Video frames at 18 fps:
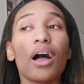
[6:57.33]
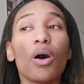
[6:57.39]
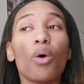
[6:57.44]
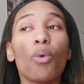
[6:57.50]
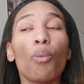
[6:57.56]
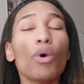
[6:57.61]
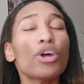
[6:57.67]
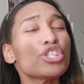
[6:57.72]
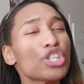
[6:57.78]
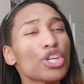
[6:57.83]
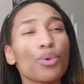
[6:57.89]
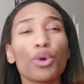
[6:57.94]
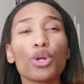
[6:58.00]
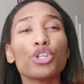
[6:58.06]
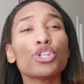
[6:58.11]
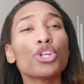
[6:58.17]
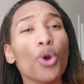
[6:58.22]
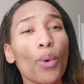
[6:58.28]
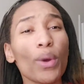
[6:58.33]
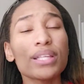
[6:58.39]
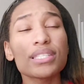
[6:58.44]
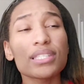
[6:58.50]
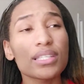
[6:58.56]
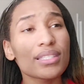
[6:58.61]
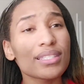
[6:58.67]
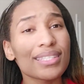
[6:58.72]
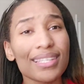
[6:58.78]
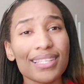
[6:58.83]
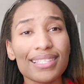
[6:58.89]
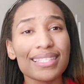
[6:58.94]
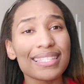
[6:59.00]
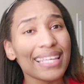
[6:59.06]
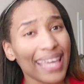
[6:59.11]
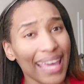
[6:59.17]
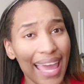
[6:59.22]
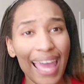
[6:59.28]
what you were doing to to,
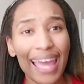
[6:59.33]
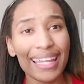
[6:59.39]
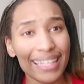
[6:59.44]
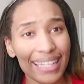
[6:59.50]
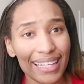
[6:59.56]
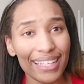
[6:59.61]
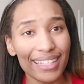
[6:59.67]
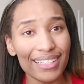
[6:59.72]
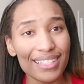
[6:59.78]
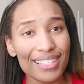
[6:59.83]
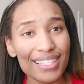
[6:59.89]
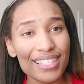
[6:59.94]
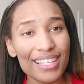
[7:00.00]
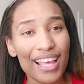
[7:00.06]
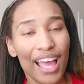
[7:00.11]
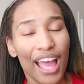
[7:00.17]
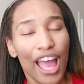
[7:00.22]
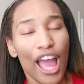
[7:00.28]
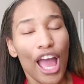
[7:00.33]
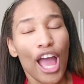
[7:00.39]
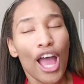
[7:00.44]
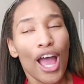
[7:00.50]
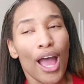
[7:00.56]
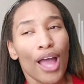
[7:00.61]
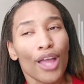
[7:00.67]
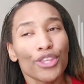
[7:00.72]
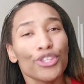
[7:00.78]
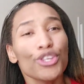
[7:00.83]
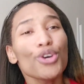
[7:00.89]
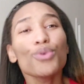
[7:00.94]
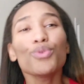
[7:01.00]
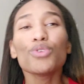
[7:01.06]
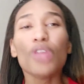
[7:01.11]
to Candiace. You